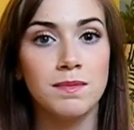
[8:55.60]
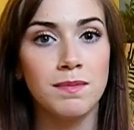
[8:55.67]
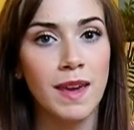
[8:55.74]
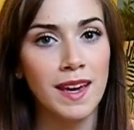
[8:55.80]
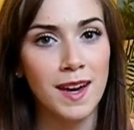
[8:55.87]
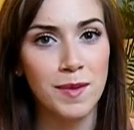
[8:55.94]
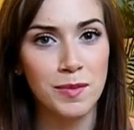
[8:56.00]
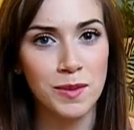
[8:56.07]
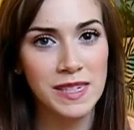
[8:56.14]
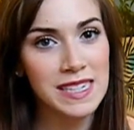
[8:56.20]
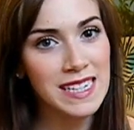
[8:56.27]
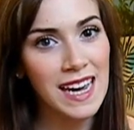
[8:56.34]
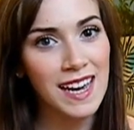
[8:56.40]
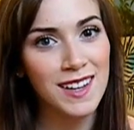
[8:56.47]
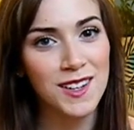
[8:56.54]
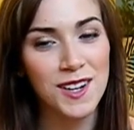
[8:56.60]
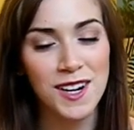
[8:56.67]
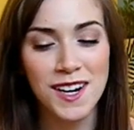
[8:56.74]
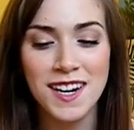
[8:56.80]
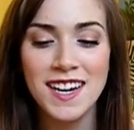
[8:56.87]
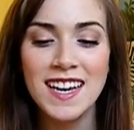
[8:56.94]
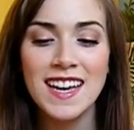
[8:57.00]
makeup
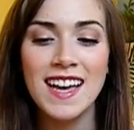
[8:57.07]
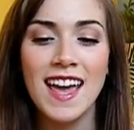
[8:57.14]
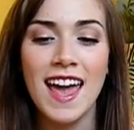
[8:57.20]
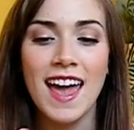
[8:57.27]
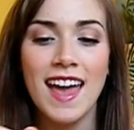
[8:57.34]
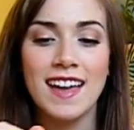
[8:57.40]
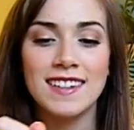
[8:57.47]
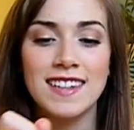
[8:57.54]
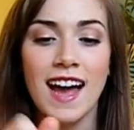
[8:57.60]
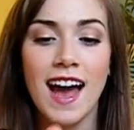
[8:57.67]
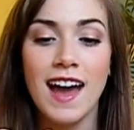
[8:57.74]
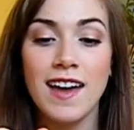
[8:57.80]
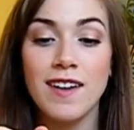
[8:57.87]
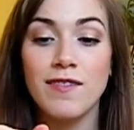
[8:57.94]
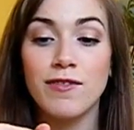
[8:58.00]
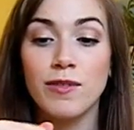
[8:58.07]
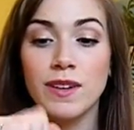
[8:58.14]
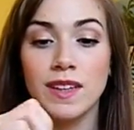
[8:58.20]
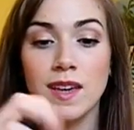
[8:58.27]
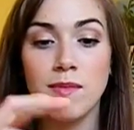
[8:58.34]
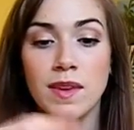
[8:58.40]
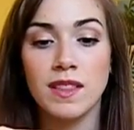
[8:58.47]
retailer, and I have
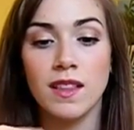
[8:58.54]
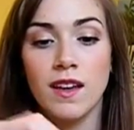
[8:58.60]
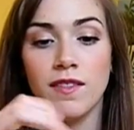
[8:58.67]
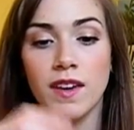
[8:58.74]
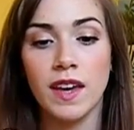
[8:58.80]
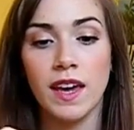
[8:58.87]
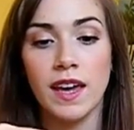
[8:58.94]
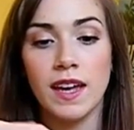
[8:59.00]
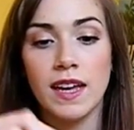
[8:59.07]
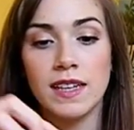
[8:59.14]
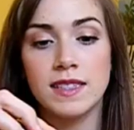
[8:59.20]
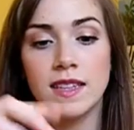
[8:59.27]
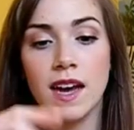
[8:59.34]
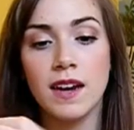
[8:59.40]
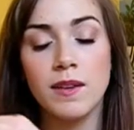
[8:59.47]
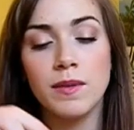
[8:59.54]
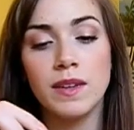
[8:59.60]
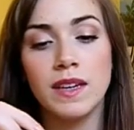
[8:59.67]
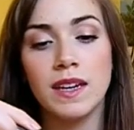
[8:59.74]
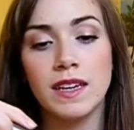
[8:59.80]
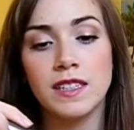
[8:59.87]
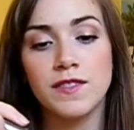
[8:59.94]
really been loving it. It's got a
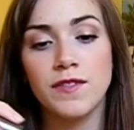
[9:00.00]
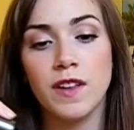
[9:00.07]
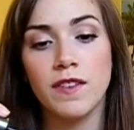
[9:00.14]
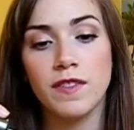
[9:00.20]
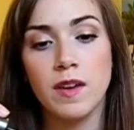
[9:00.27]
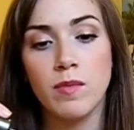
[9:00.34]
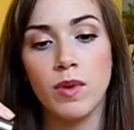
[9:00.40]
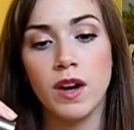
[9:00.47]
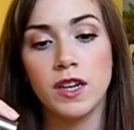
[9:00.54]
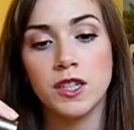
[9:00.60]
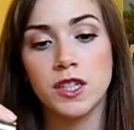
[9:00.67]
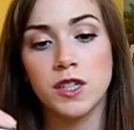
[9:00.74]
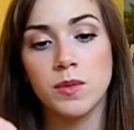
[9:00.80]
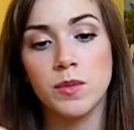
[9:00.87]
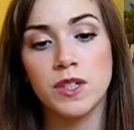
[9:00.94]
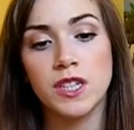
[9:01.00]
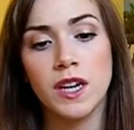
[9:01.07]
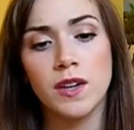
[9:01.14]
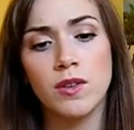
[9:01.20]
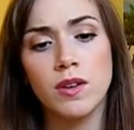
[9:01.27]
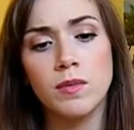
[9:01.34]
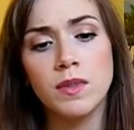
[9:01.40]
really nice fluffy brush, which
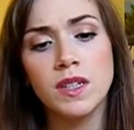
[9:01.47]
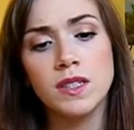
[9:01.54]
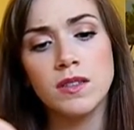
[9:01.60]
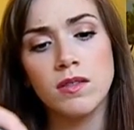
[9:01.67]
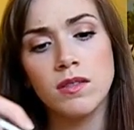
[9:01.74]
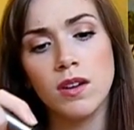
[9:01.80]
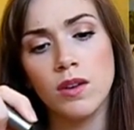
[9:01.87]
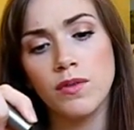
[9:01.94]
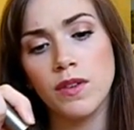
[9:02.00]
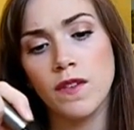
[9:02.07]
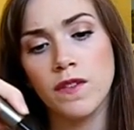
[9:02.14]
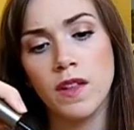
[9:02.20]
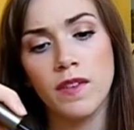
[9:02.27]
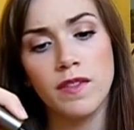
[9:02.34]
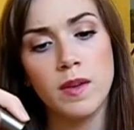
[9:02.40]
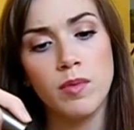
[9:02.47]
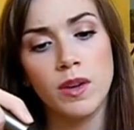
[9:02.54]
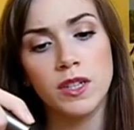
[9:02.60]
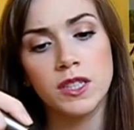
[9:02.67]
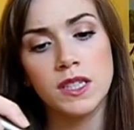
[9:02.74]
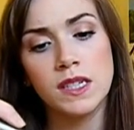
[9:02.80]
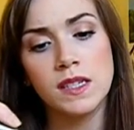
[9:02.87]
I normally don't go for fluffy
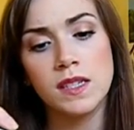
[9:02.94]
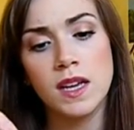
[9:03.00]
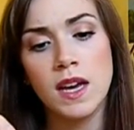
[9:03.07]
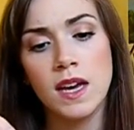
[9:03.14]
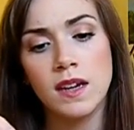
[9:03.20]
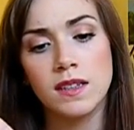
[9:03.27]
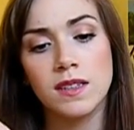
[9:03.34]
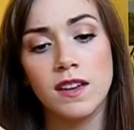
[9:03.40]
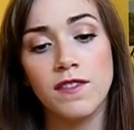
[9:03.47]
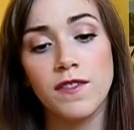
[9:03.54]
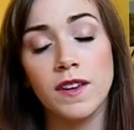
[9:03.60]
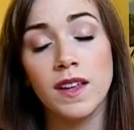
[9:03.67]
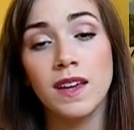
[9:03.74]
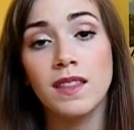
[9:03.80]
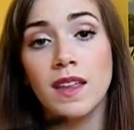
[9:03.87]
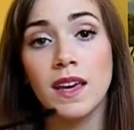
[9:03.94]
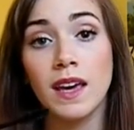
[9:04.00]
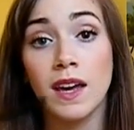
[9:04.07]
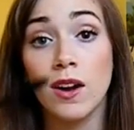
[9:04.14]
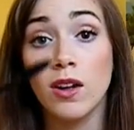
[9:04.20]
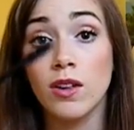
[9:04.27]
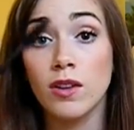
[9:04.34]
brushes because I feel like they
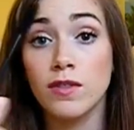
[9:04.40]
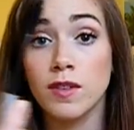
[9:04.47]
get all